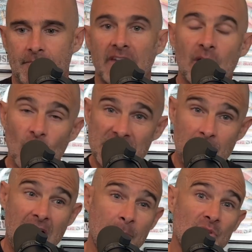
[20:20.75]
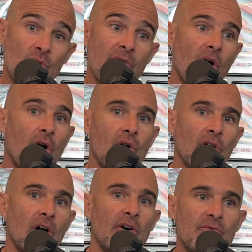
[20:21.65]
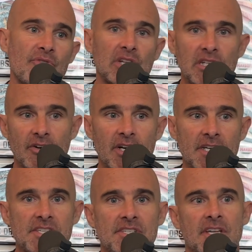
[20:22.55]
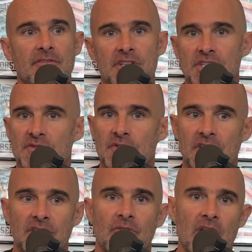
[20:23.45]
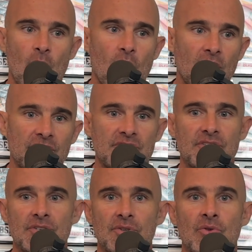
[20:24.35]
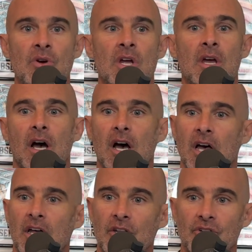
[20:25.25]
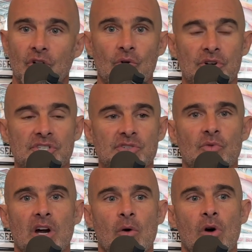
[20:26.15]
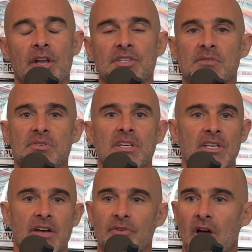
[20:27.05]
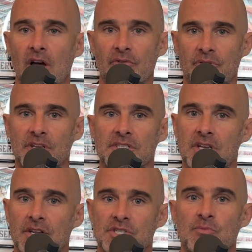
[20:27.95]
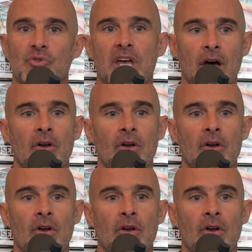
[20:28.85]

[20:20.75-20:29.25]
And then once I'm happy with all of the lyrics, everything's fitting the way I want it to, the chorus is where I want it to be, everything's kind of smoothed out,